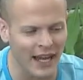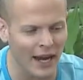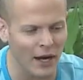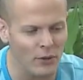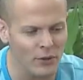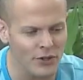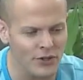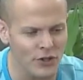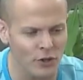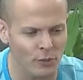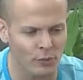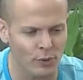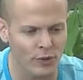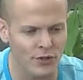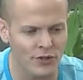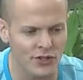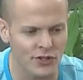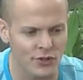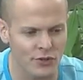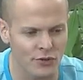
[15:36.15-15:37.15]
How has your
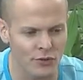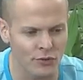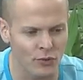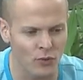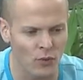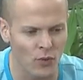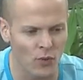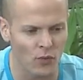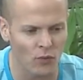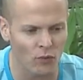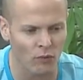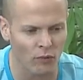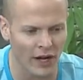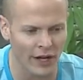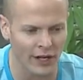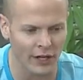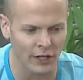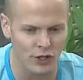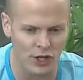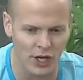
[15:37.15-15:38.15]
approach to
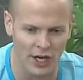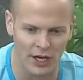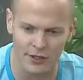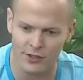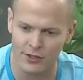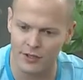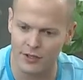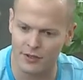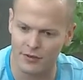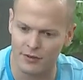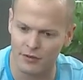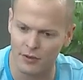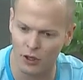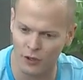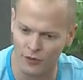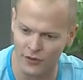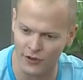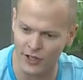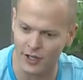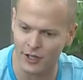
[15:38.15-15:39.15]
writing changed
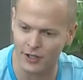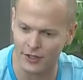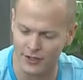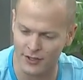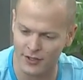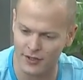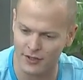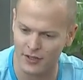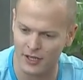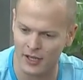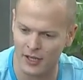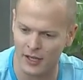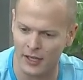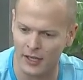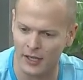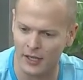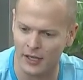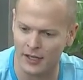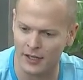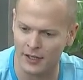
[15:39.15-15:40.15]
over the years?
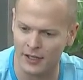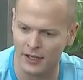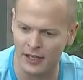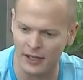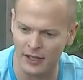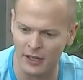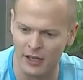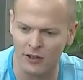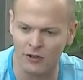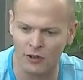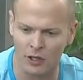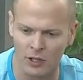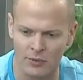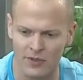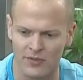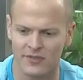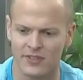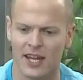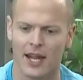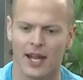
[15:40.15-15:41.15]
Uh, in
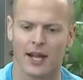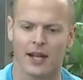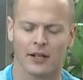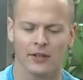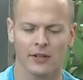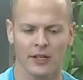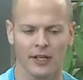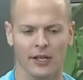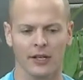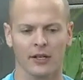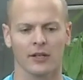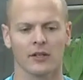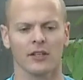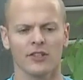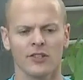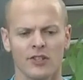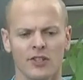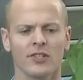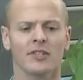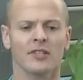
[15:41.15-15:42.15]
terms of tackling,
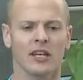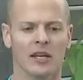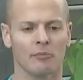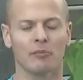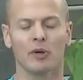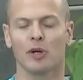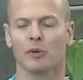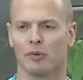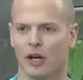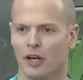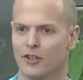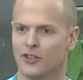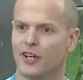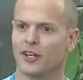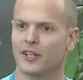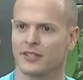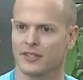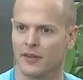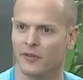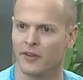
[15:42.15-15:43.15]
let's just say a book
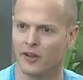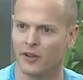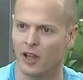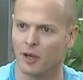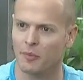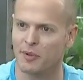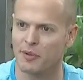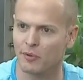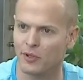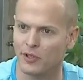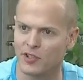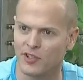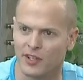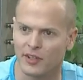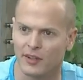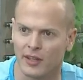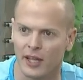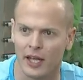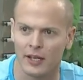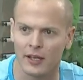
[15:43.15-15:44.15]
project, because right. I think a lot of people are
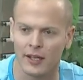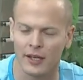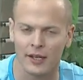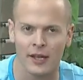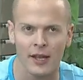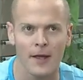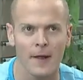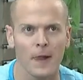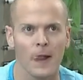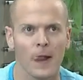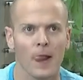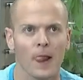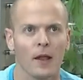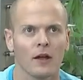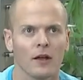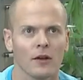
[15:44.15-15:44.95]
interested in that. Like, yeah.